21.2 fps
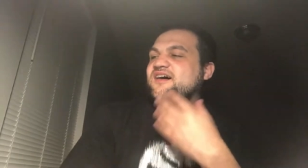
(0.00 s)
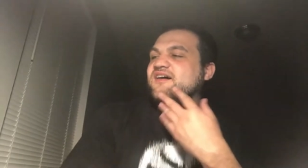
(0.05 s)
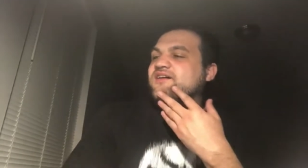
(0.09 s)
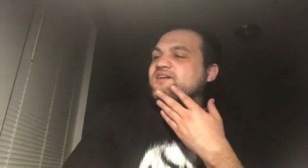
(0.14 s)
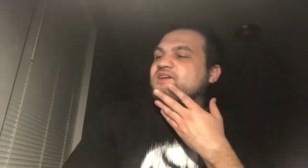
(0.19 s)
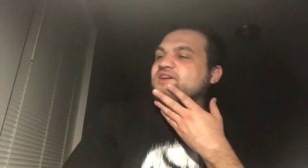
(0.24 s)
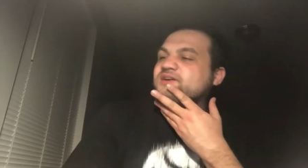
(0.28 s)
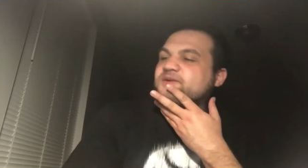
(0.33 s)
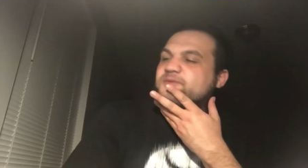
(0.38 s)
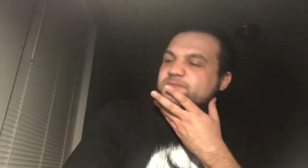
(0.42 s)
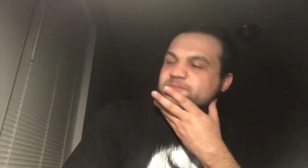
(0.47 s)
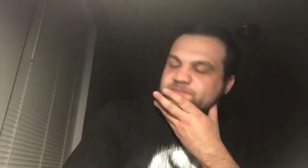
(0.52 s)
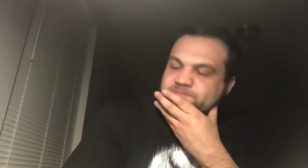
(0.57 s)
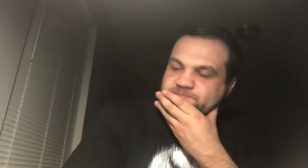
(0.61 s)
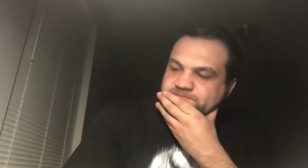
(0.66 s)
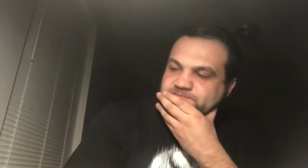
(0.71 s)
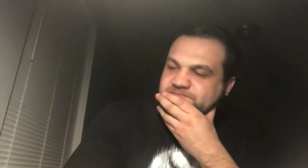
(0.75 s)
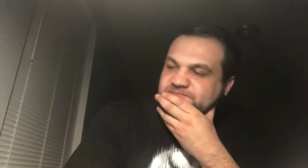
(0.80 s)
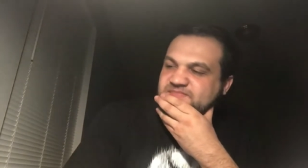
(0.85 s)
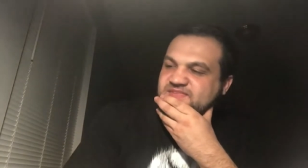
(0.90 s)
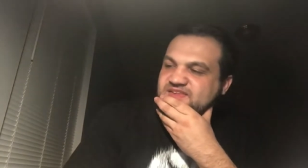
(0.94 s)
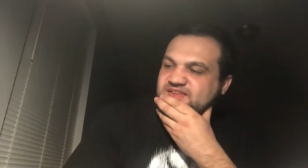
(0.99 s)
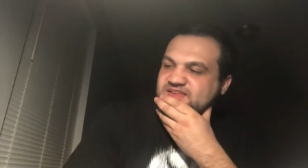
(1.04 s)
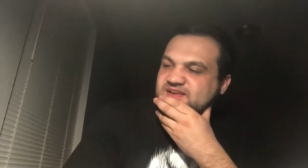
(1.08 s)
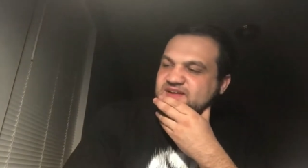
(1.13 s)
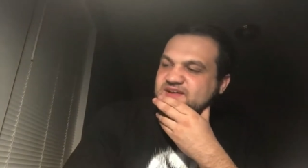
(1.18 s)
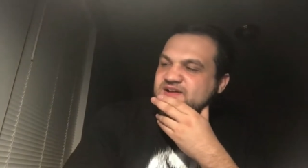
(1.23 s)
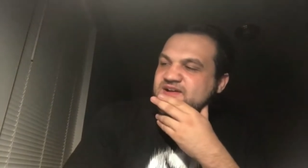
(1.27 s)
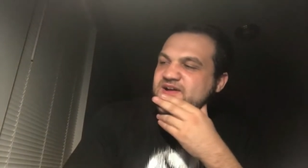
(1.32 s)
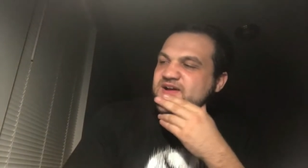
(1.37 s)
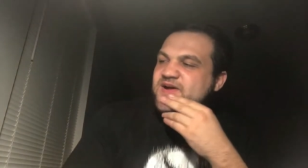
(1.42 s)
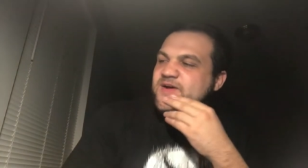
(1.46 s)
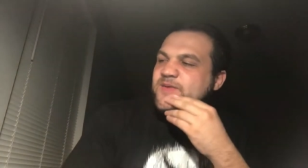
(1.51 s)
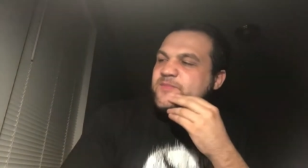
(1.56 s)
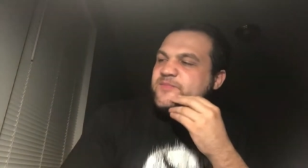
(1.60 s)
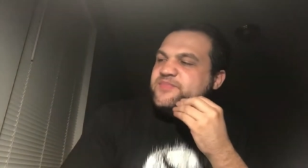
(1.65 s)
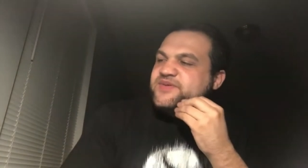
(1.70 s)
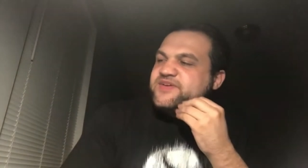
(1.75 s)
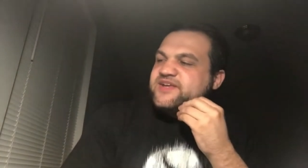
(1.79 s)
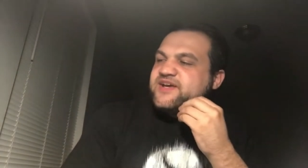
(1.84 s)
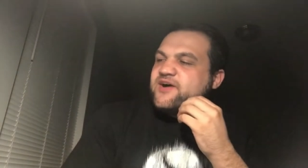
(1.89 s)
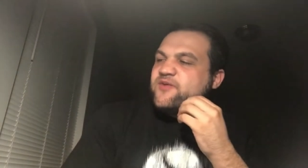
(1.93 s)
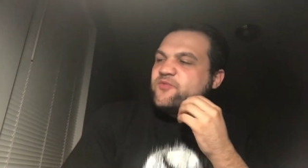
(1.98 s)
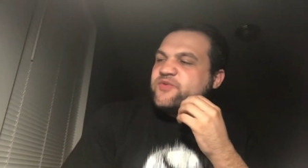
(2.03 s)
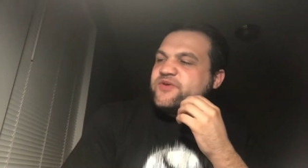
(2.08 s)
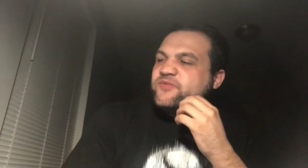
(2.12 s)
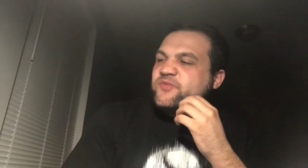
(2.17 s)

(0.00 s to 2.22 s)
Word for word: Um, but yeah, we,